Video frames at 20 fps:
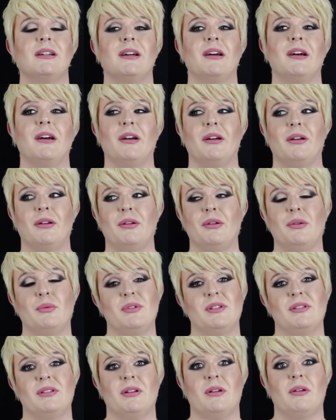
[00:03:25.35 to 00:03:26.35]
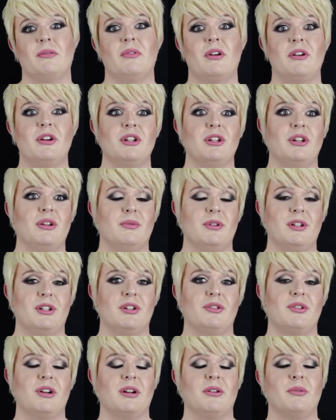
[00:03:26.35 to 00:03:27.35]
who was a very newish
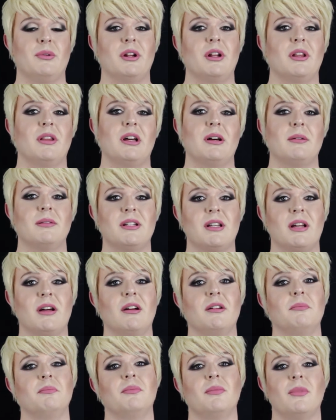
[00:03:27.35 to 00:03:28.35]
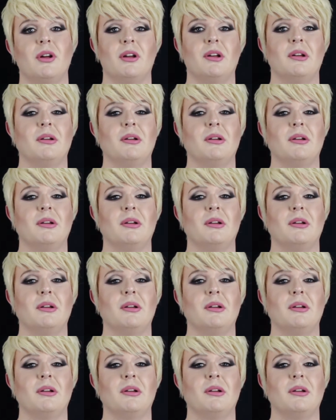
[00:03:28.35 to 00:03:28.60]
drag queen at that time,